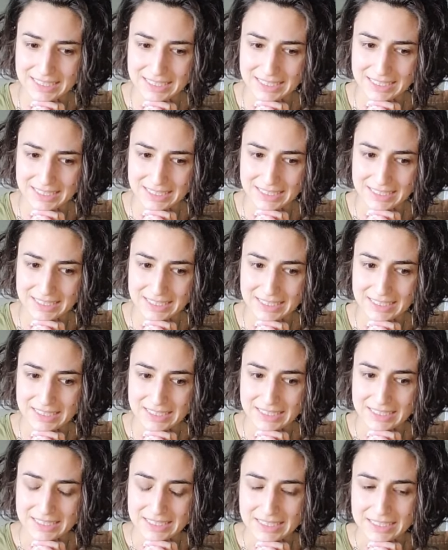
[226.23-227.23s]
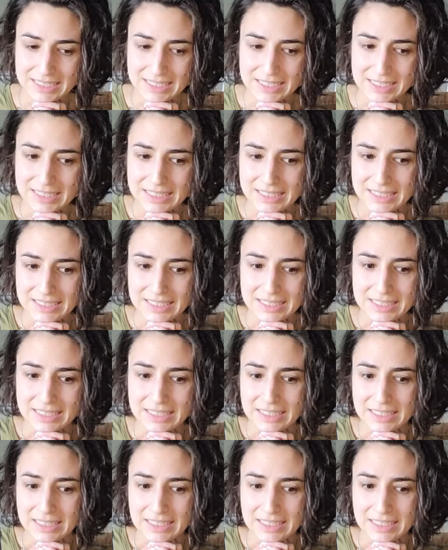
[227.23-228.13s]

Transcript: No one is speaking in this clip.